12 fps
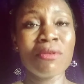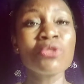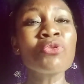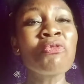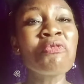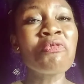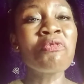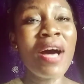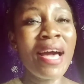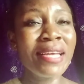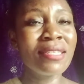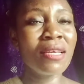to
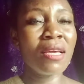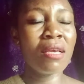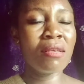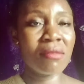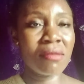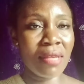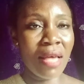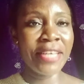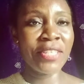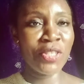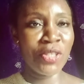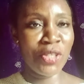find a
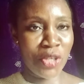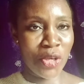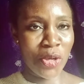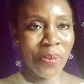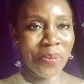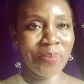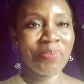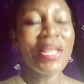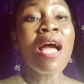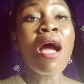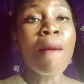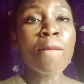side job.
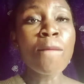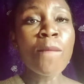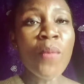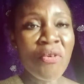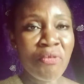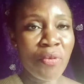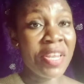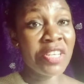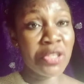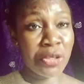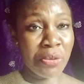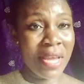Move with the
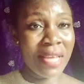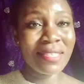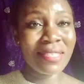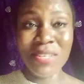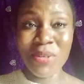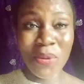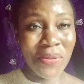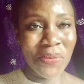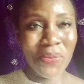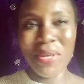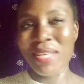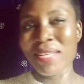trend in other
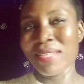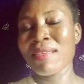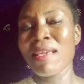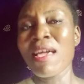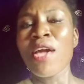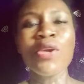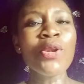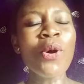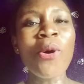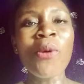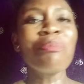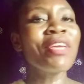ways. In
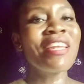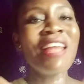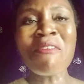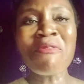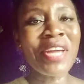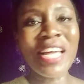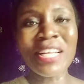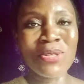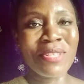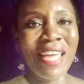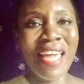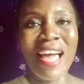Africa
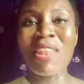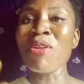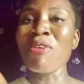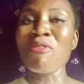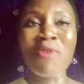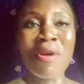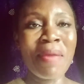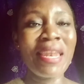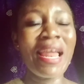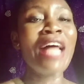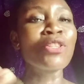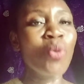today, a lot of
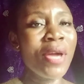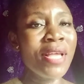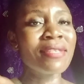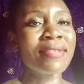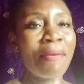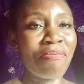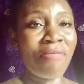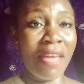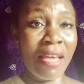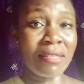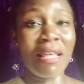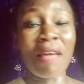women are doing same
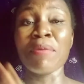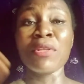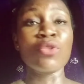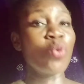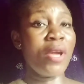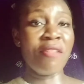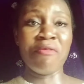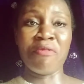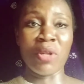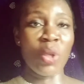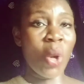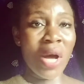things they have been doing
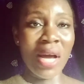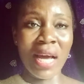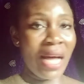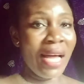for long,